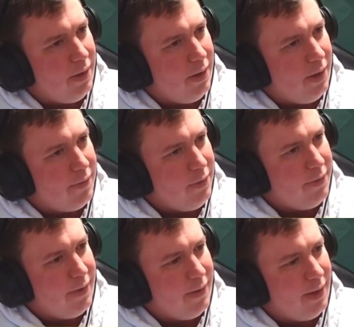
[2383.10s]
I've always
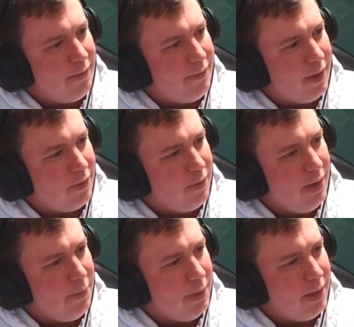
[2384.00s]
found that effect really
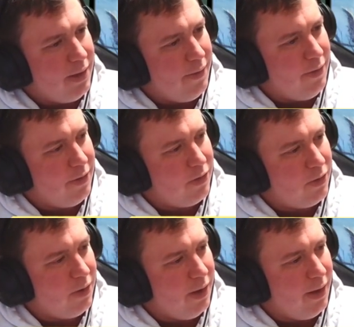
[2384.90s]
weird. If you
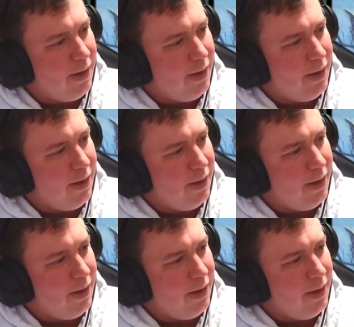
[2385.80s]
destroy it,